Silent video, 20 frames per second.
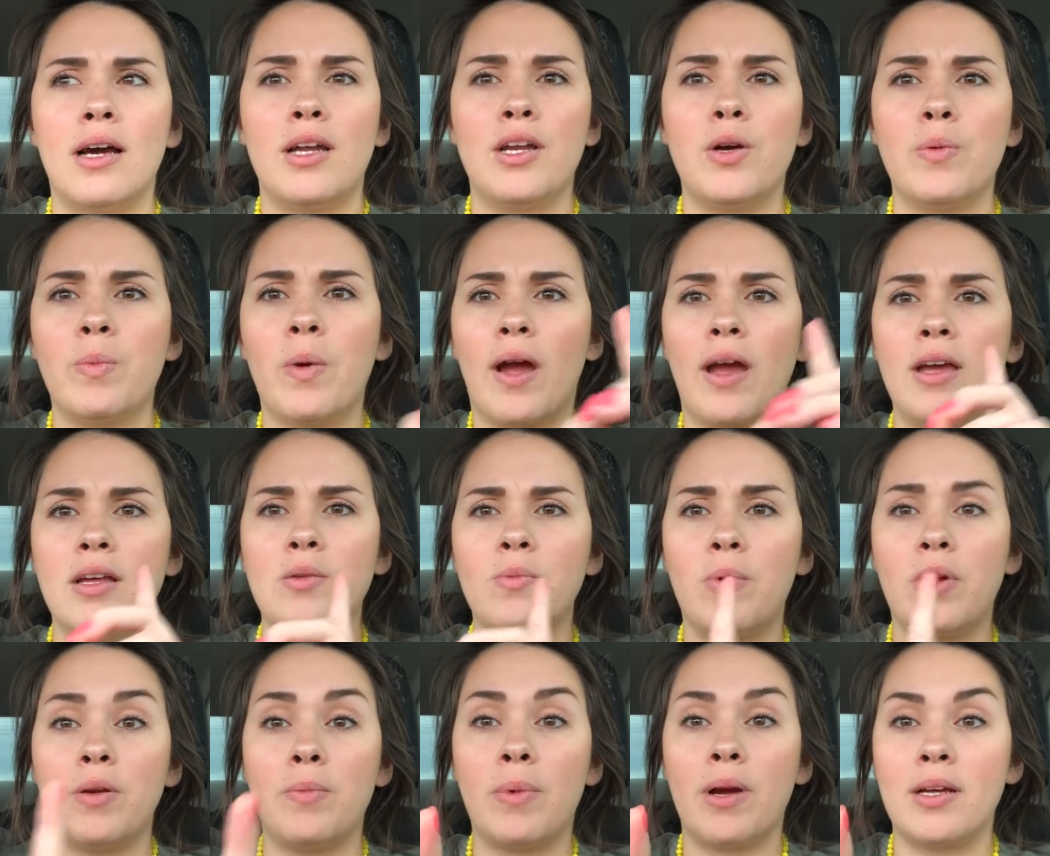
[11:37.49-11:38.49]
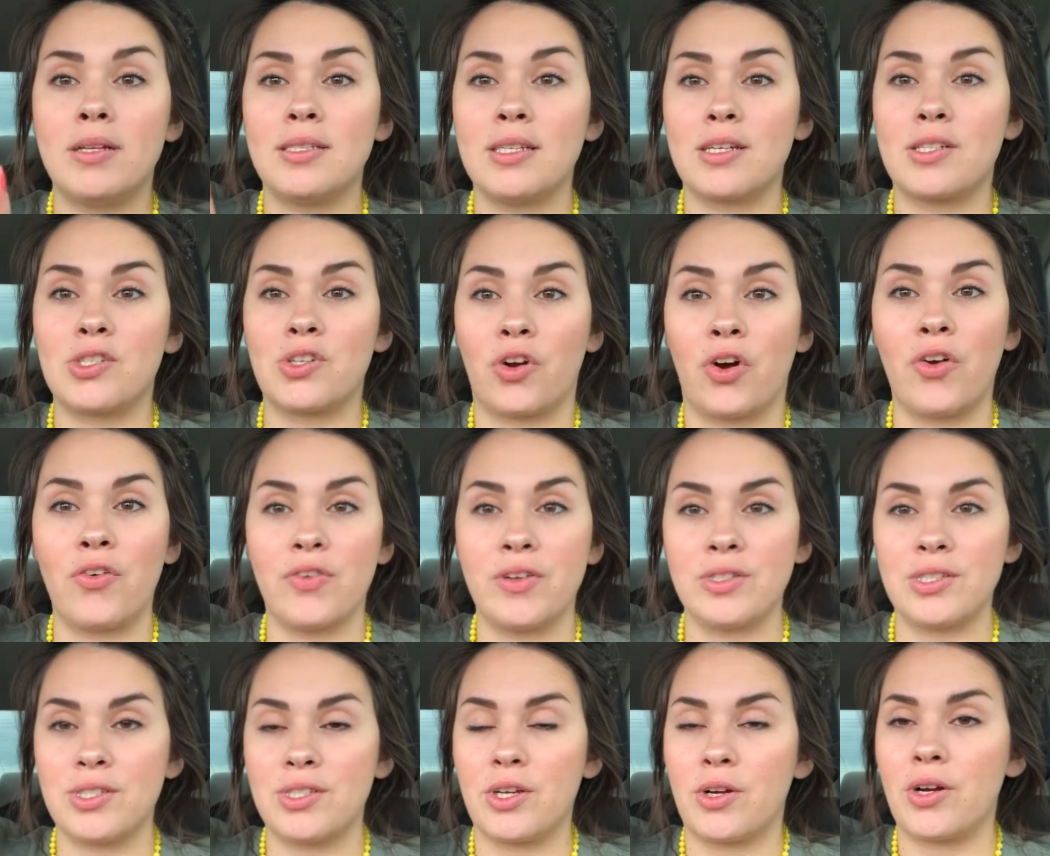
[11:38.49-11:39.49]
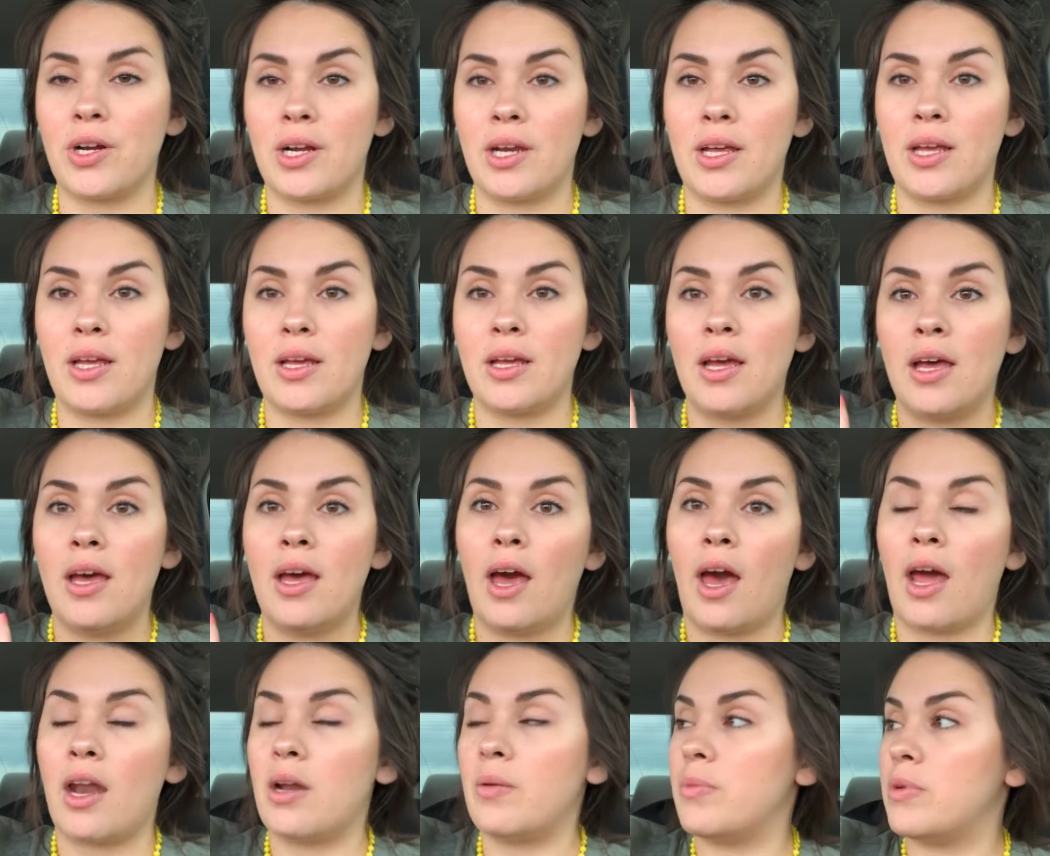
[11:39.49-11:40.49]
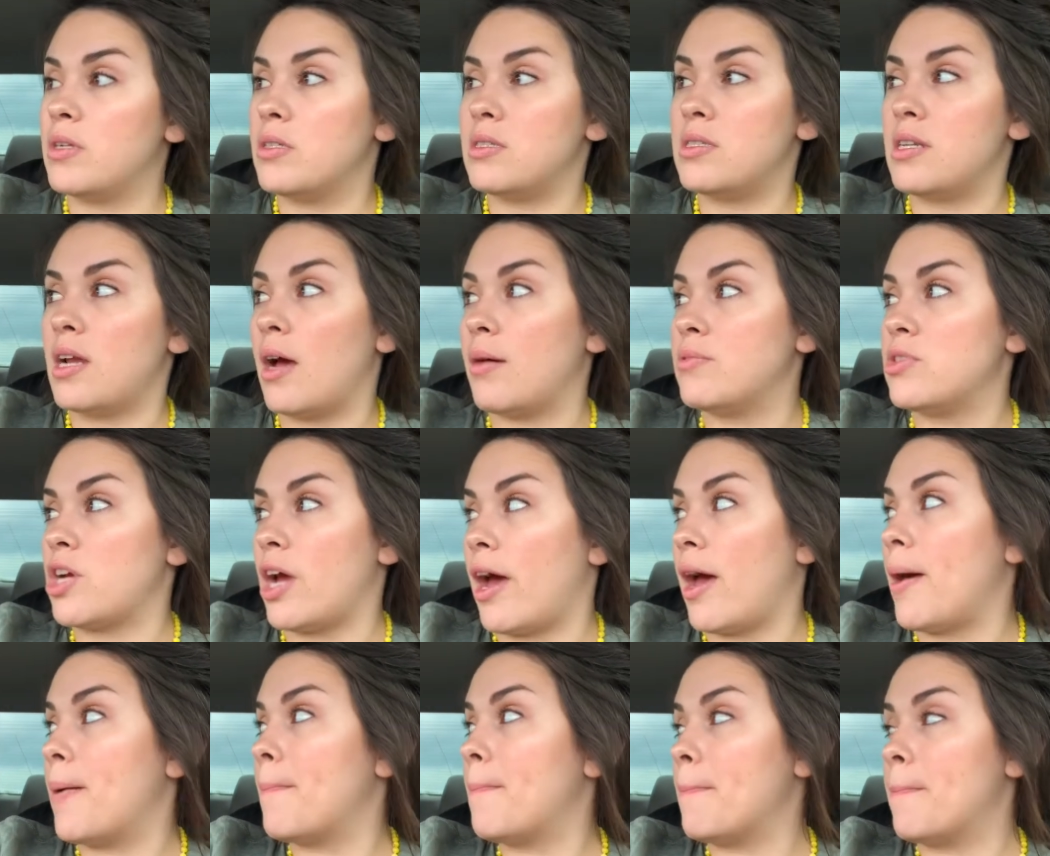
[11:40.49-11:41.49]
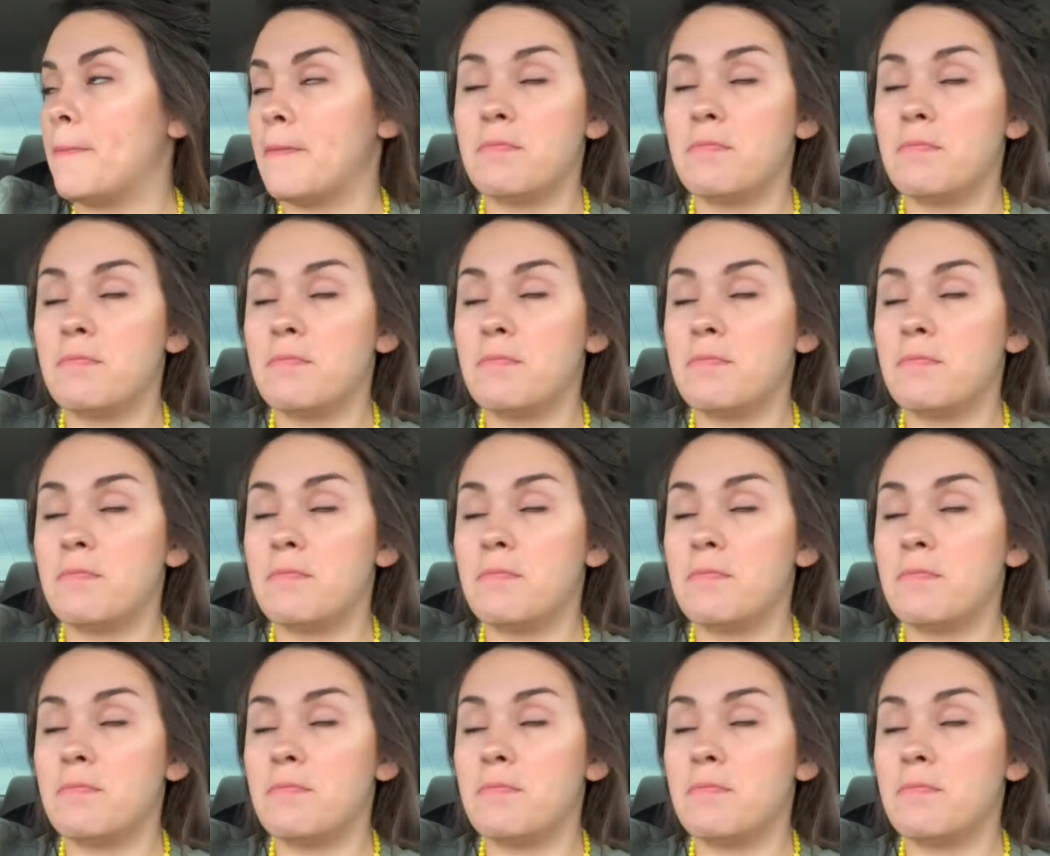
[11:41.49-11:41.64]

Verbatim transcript: I know one of Brian's ex-girlfriends is already at him on Snapchat,